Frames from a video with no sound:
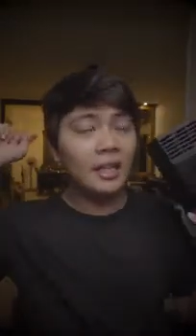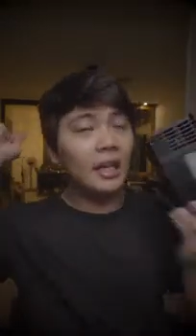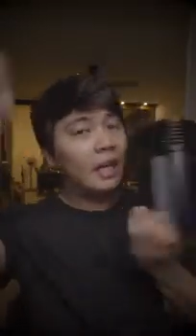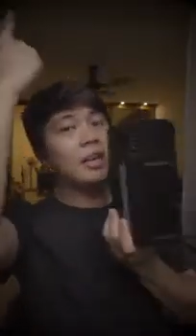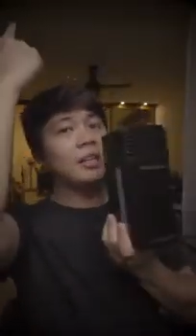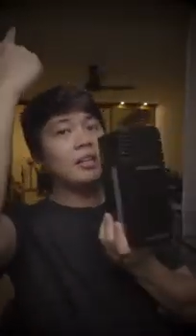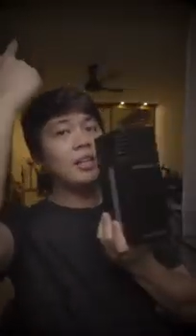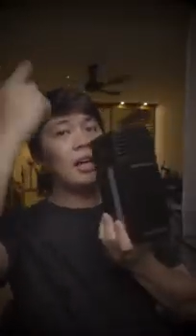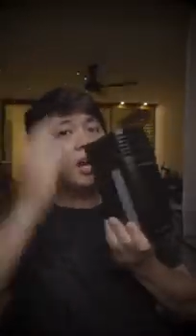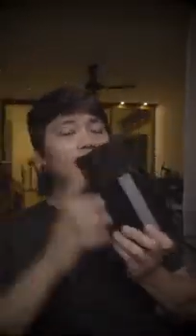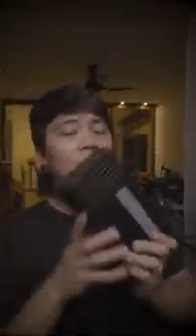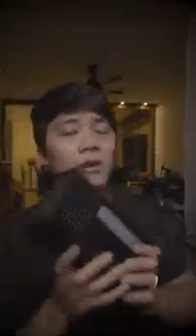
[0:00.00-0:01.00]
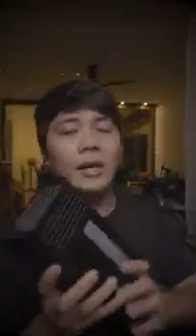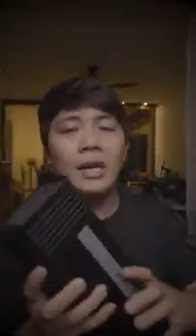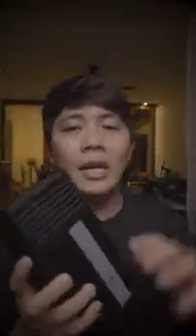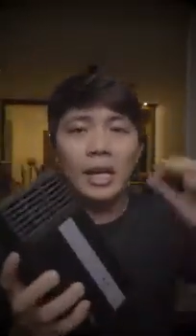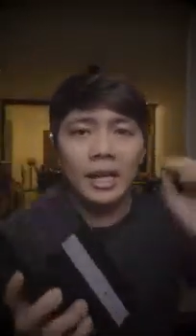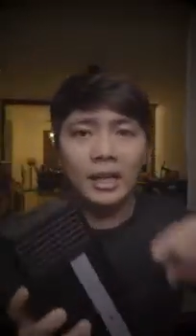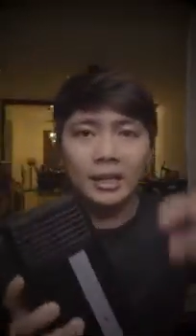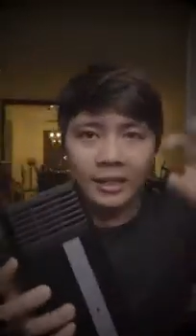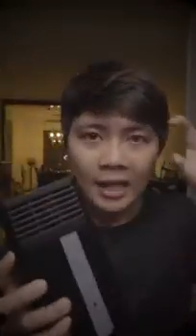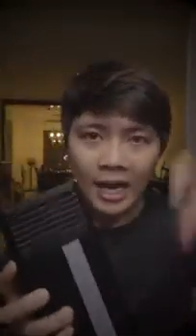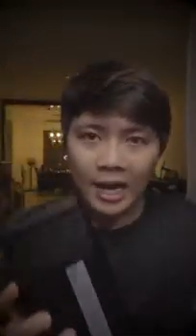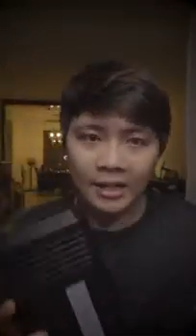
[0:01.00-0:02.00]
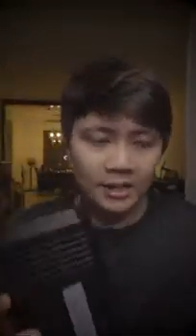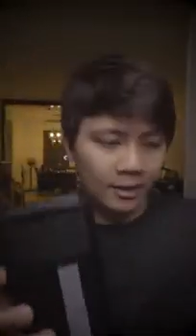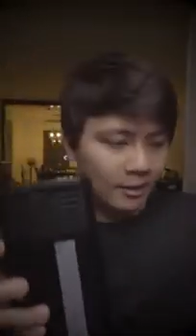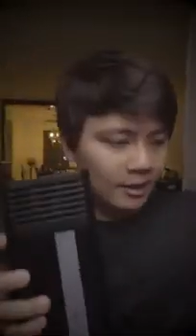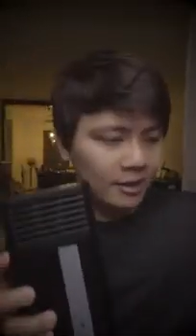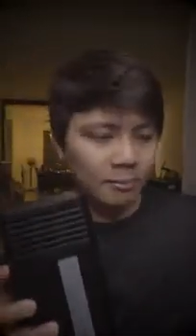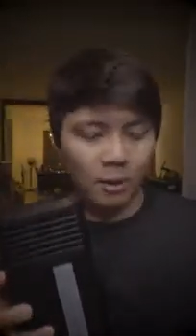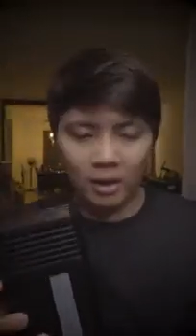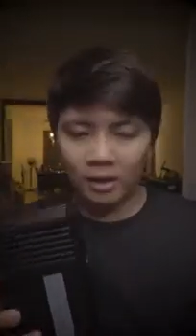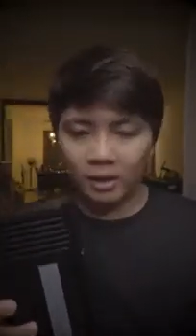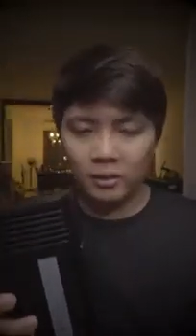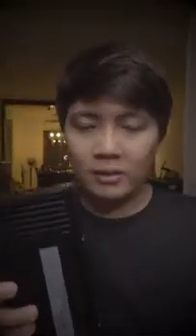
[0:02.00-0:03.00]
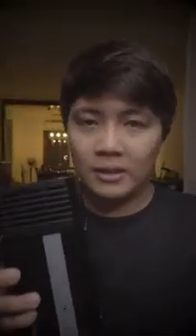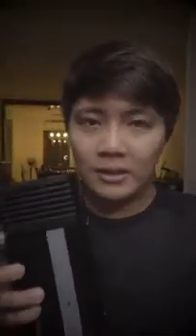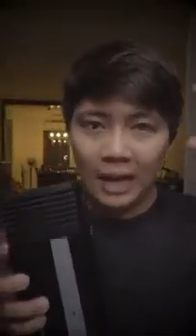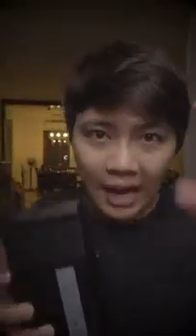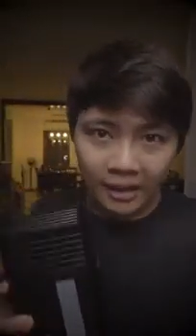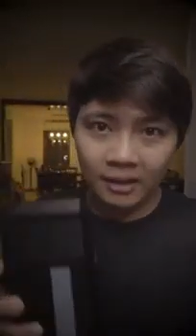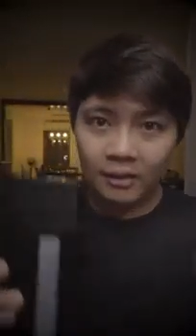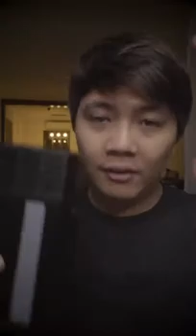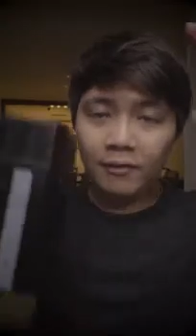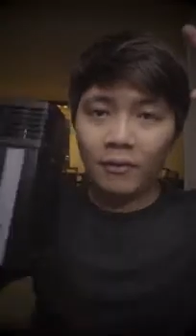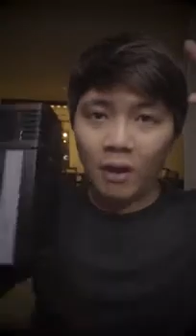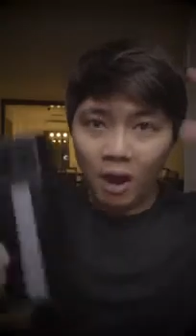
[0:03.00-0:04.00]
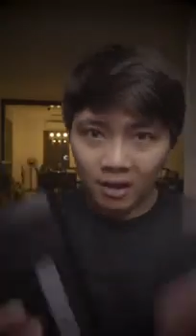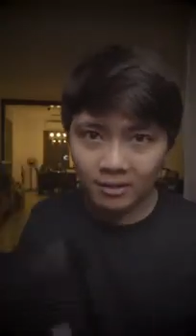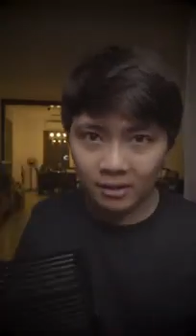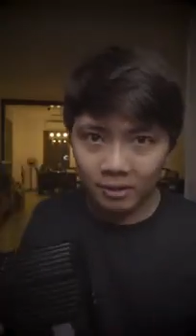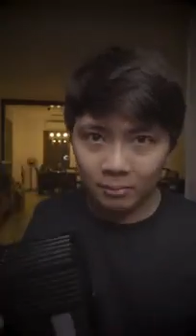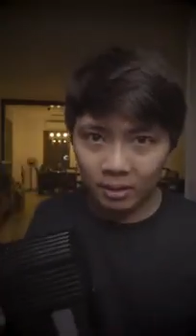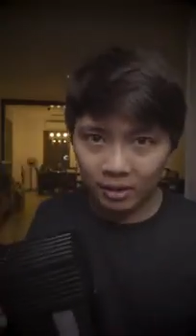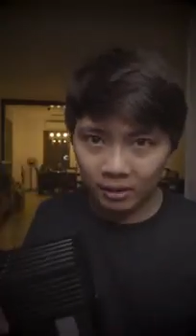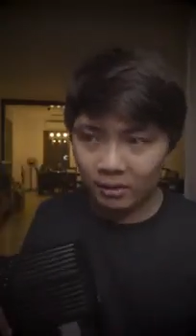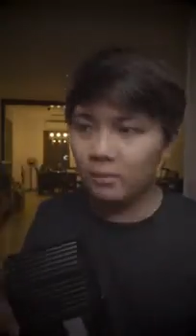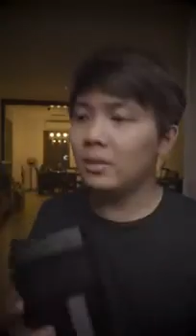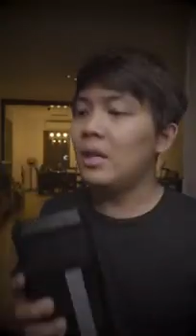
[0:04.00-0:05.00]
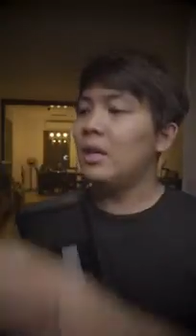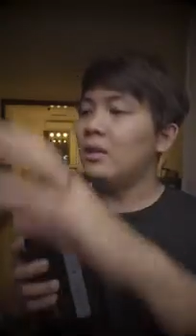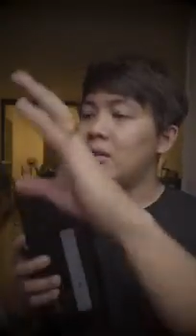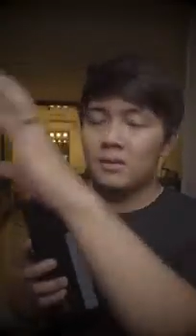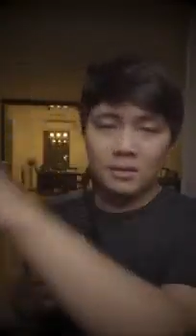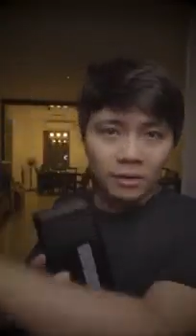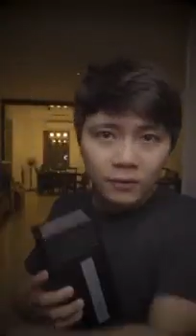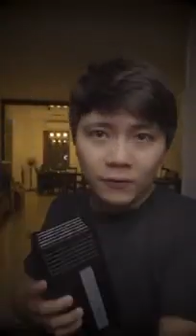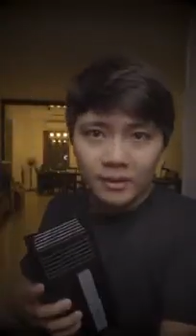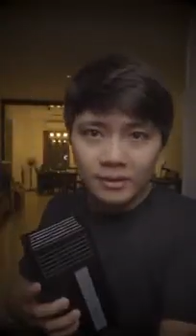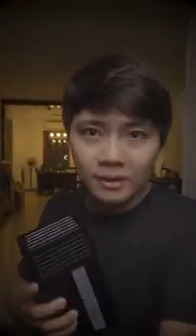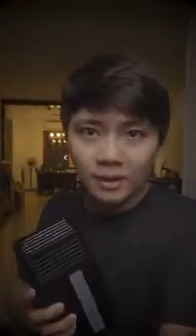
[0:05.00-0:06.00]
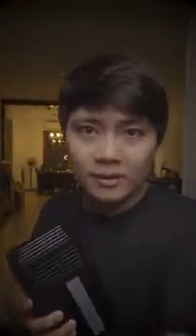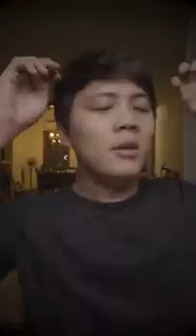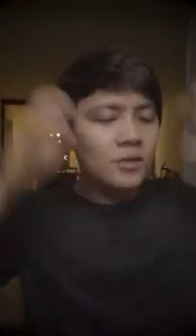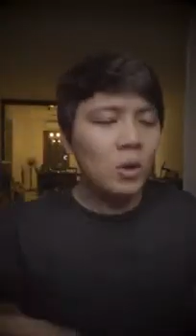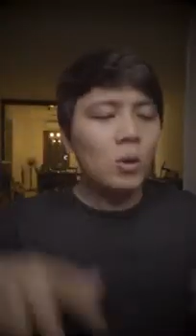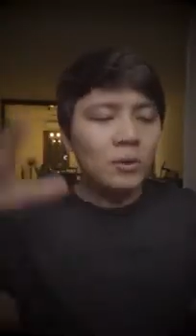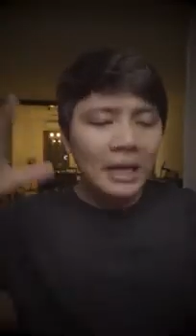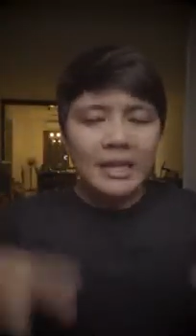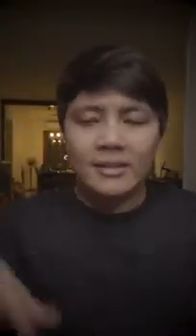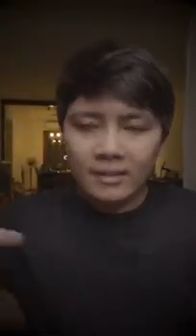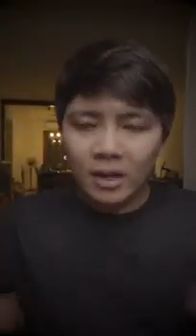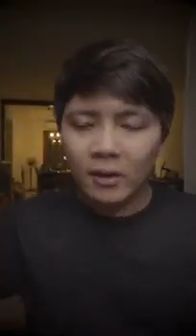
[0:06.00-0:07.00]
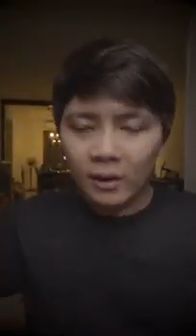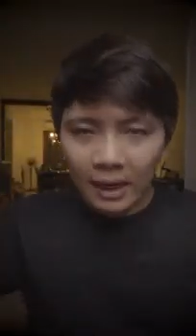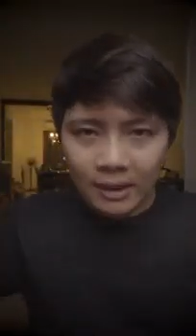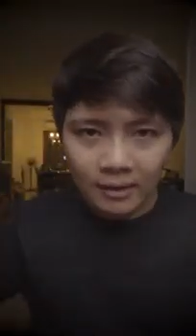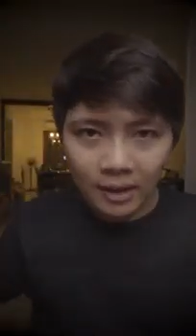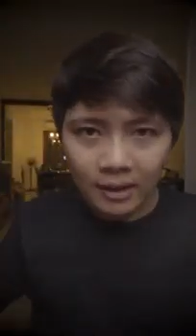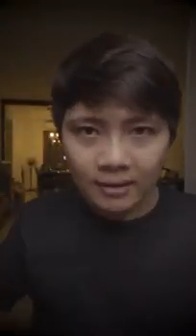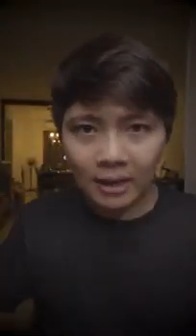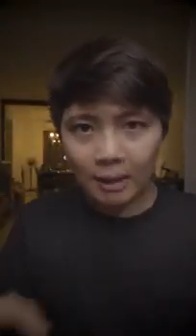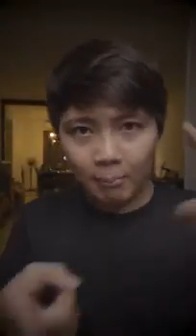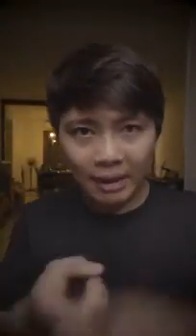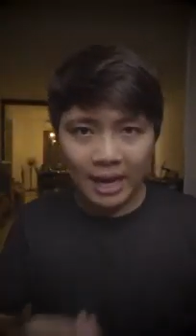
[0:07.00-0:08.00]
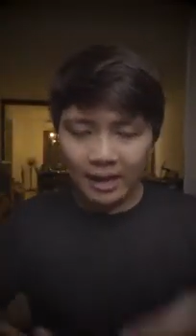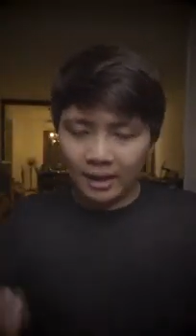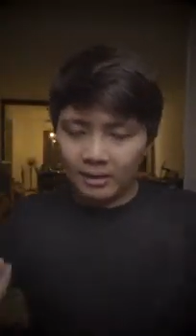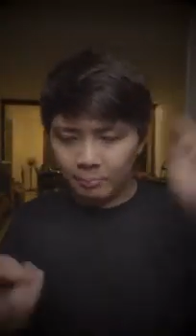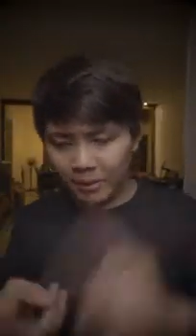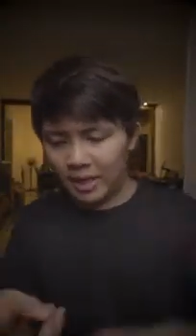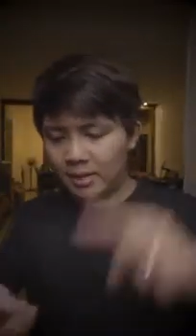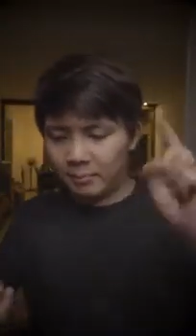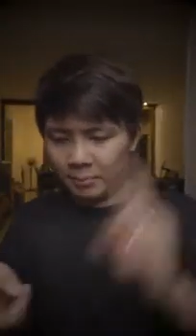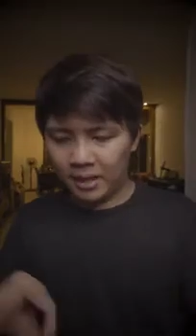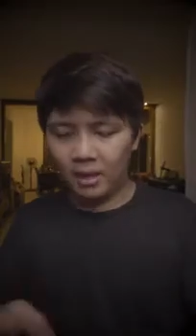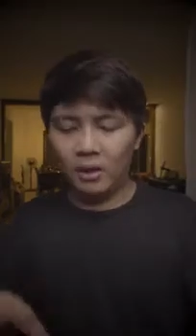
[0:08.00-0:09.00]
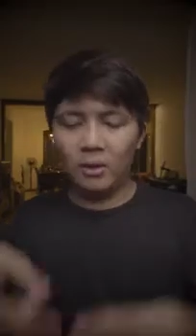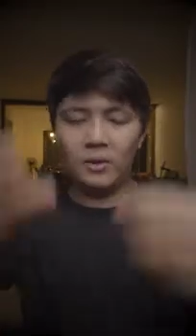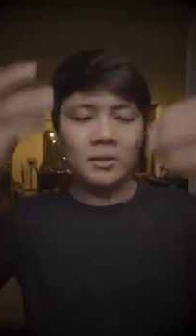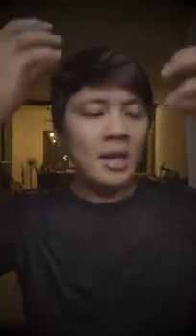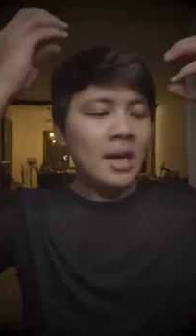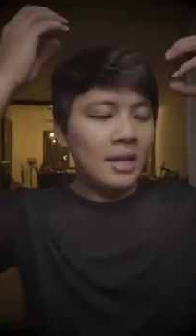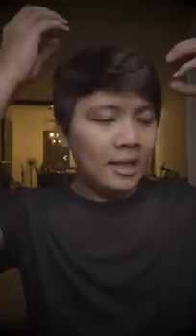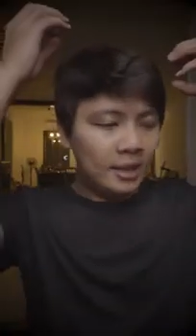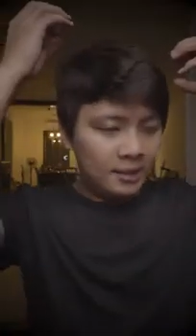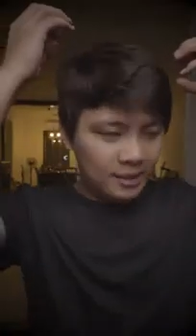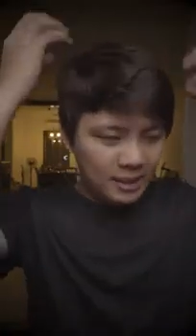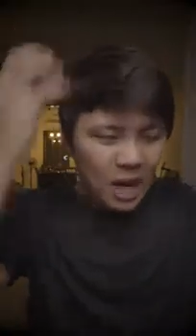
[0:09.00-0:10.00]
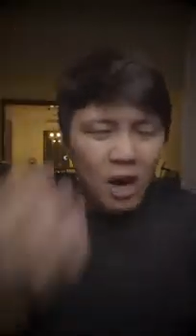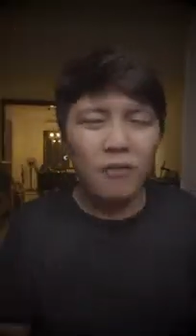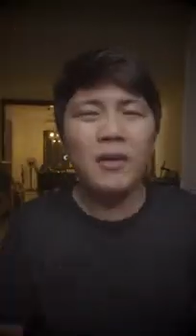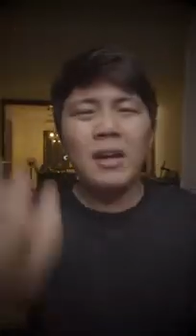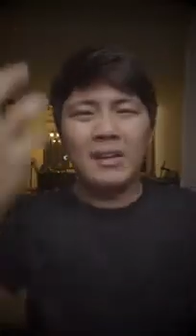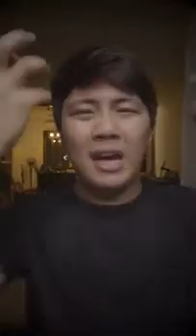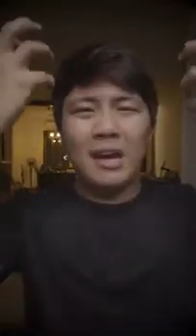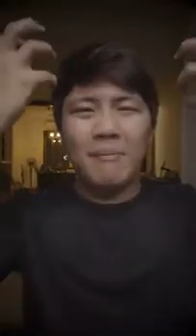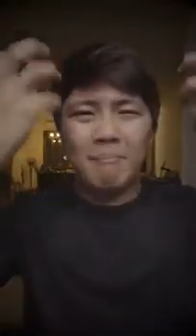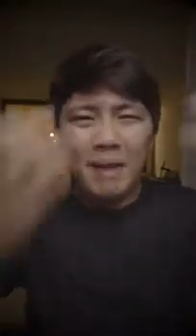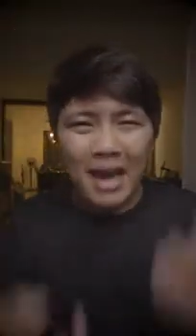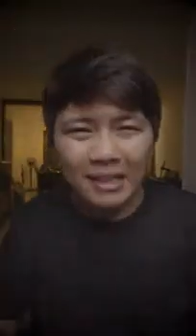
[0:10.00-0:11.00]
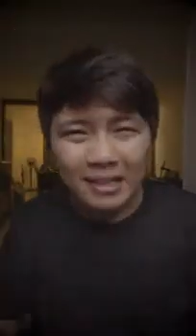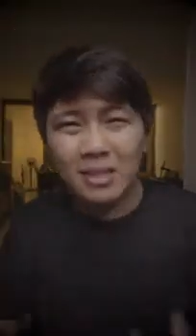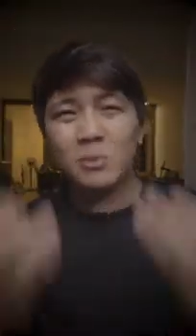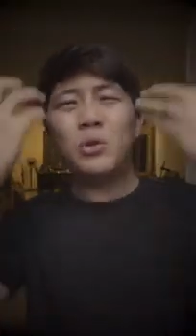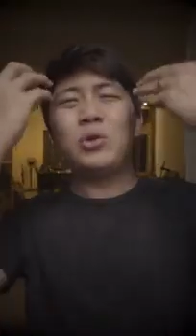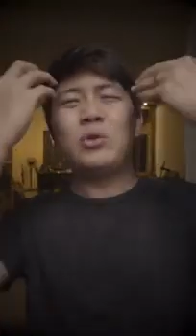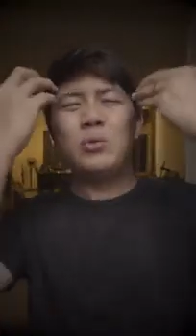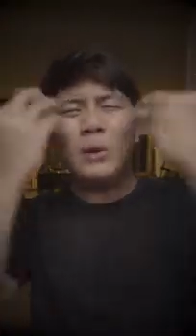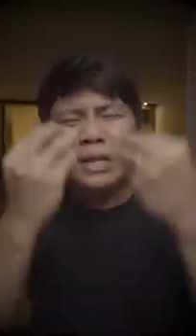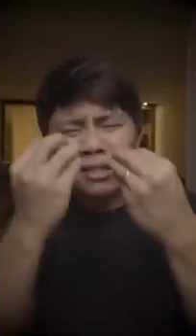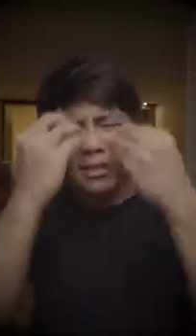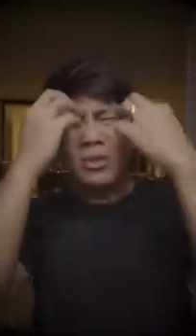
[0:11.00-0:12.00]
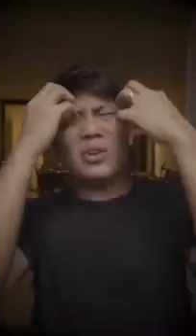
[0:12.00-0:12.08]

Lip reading: the gunk in the air, it attaches these molecules, these active oxygen molecules, to surfaces, so they sterilize things like blankets, beds, pillows, the stuff that matters when you rest